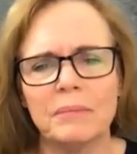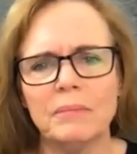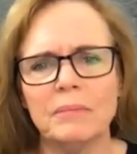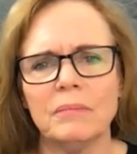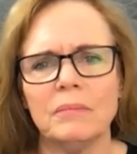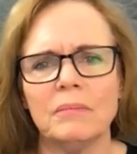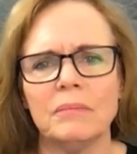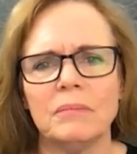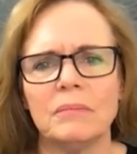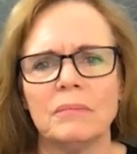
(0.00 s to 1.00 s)

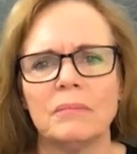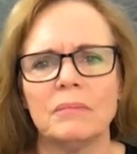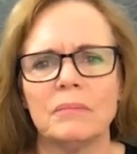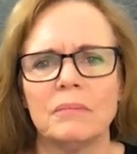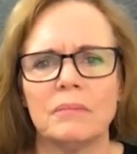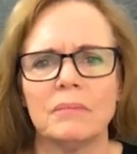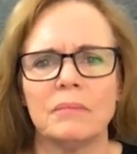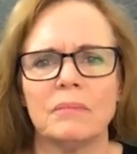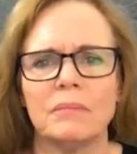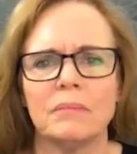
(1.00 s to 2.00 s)

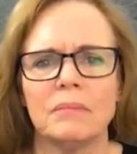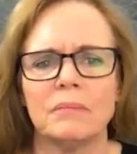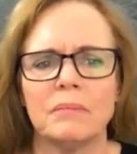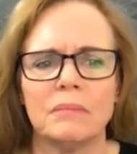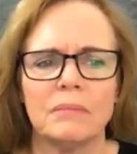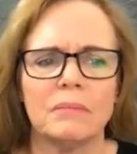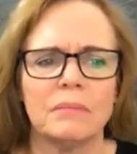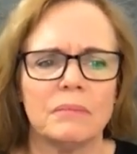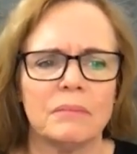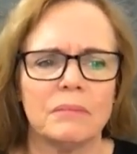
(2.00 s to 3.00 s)

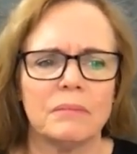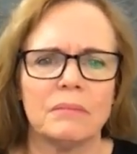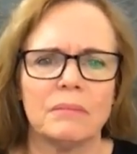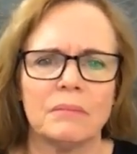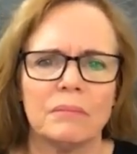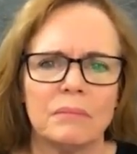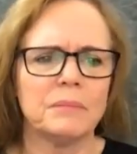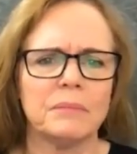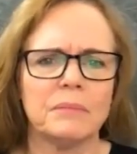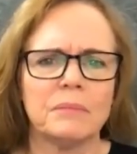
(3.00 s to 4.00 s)

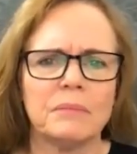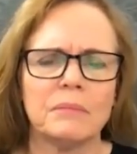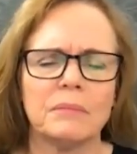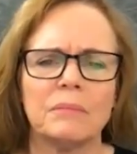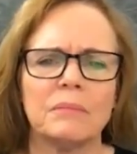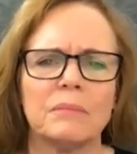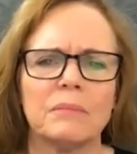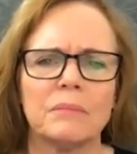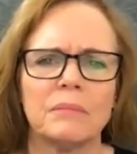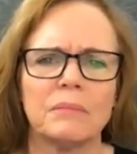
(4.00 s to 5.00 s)

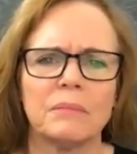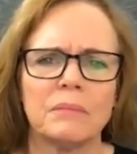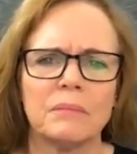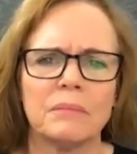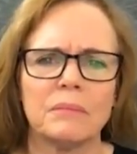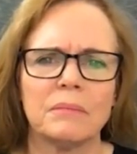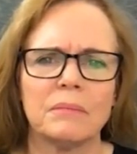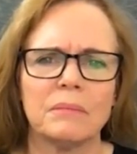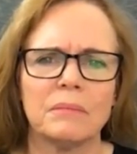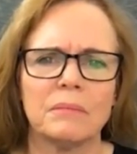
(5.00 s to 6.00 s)

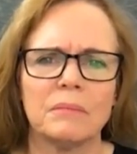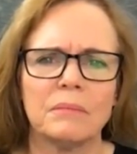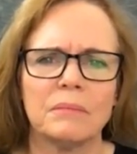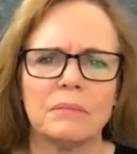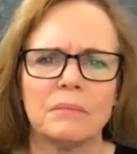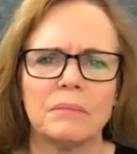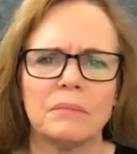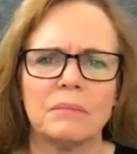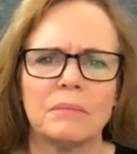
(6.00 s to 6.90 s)
No words are spoken by the person on screen.